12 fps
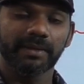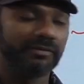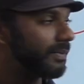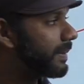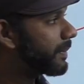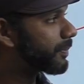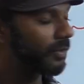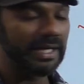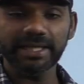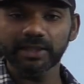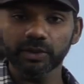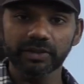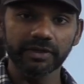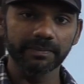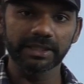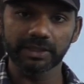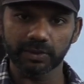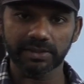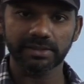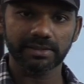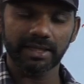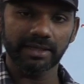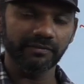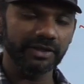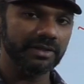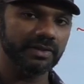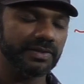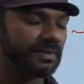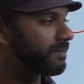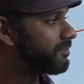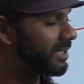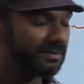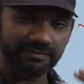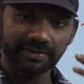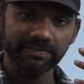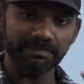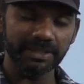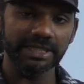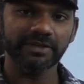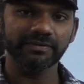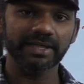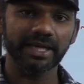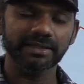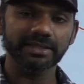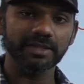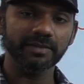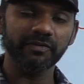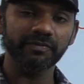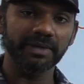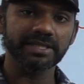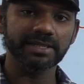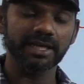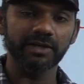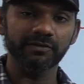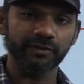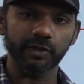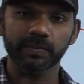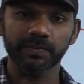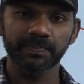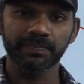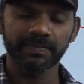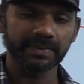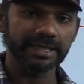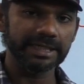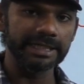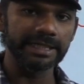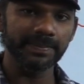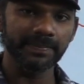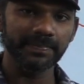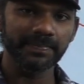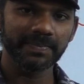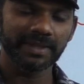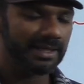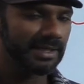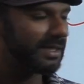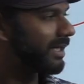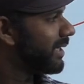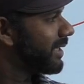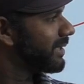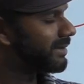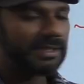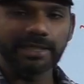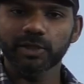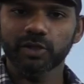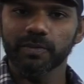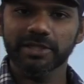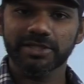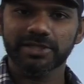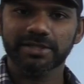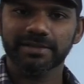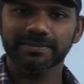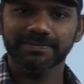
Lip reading: We will be providing you the verbal course, and we believe that this will be of much help for you. Clear? Thank you so much.